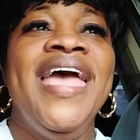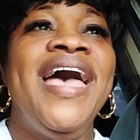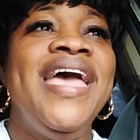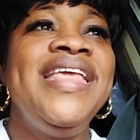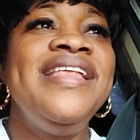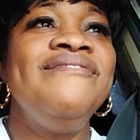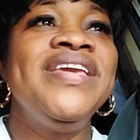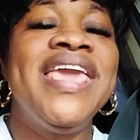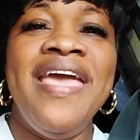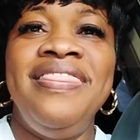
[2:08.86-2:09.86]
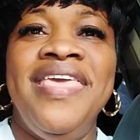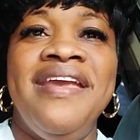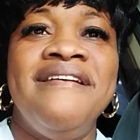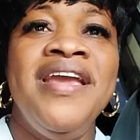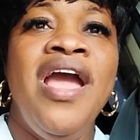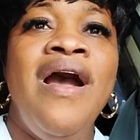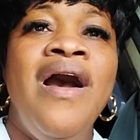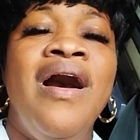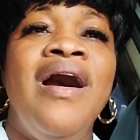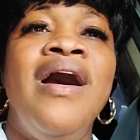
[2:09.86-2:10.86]
I didn't even get there
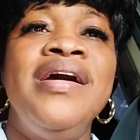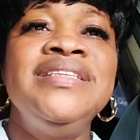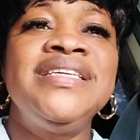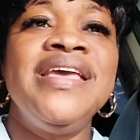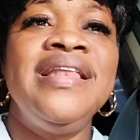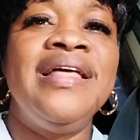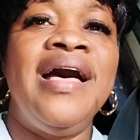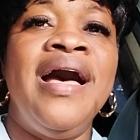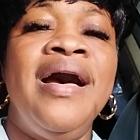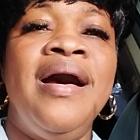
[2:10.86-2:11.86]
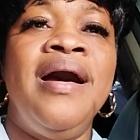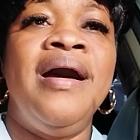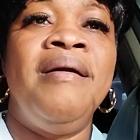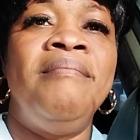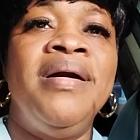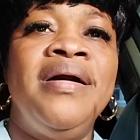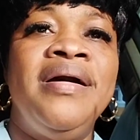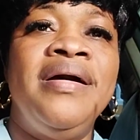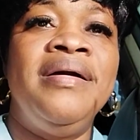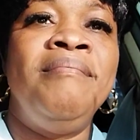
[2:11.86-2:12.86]
until
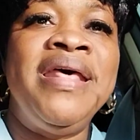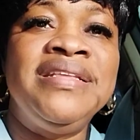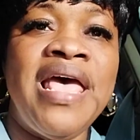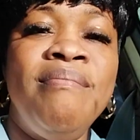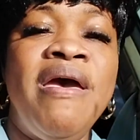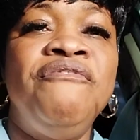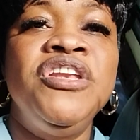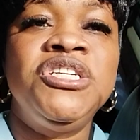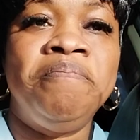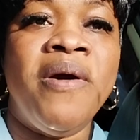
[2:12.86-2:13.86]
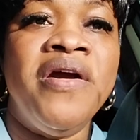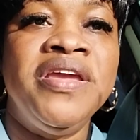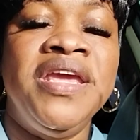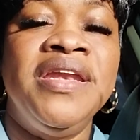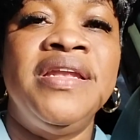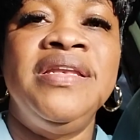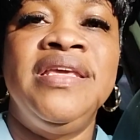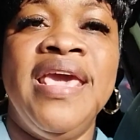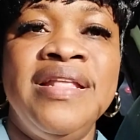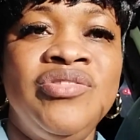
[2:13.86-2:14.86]
by the time I finished parking and
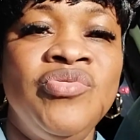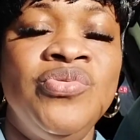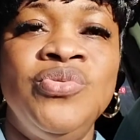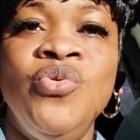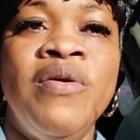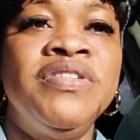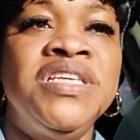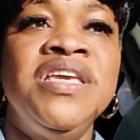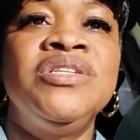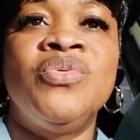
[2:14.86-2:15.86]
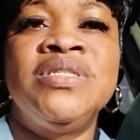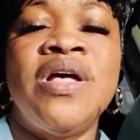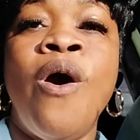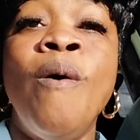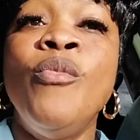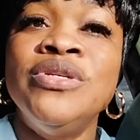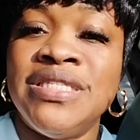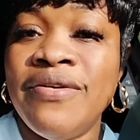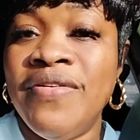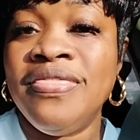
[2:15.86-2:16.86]
get to do everything, it was almost
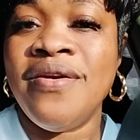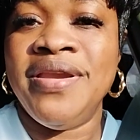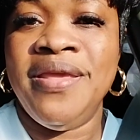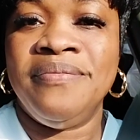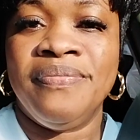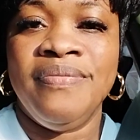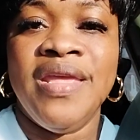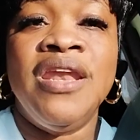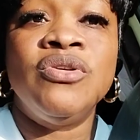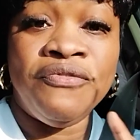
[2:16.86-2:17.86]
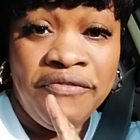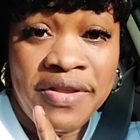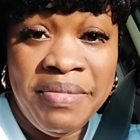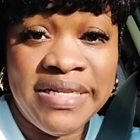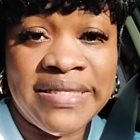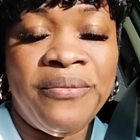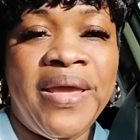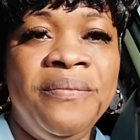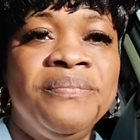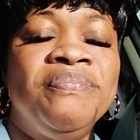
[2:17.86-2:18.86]
7:30, and I was 50 minutes away.